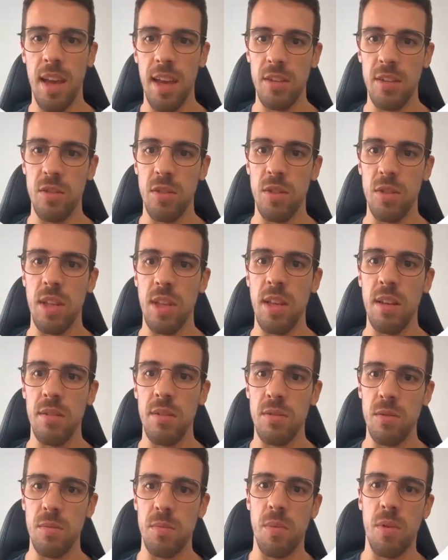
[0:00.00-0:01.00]
actually
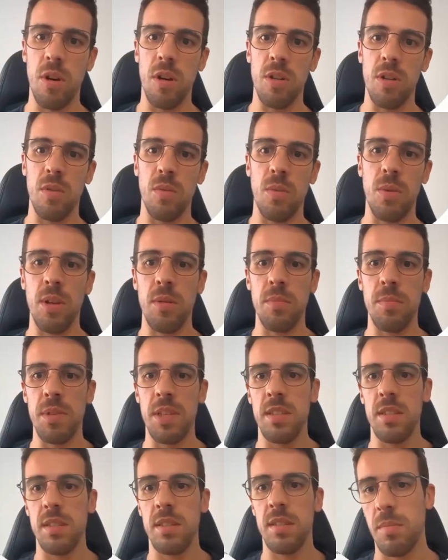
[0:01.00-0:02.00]
support real
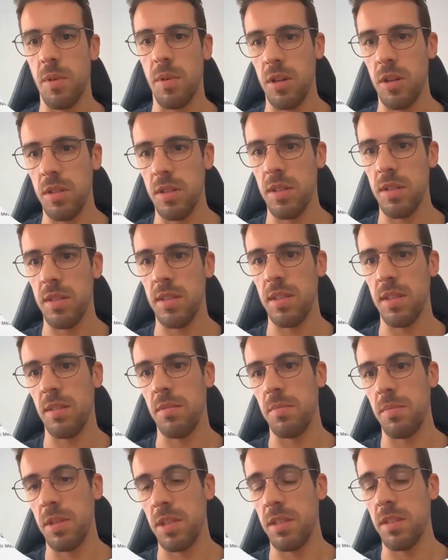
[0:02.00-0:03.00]
business process
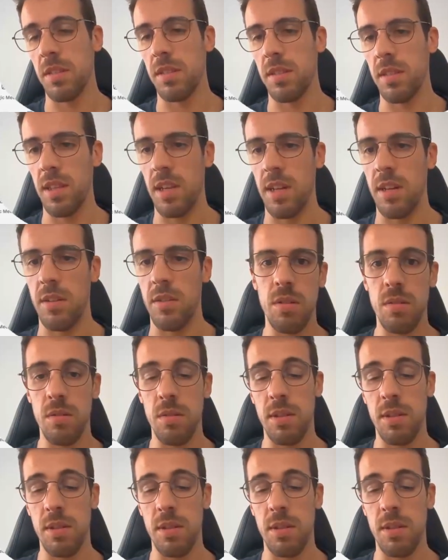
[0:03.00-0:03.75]
and business scenarios.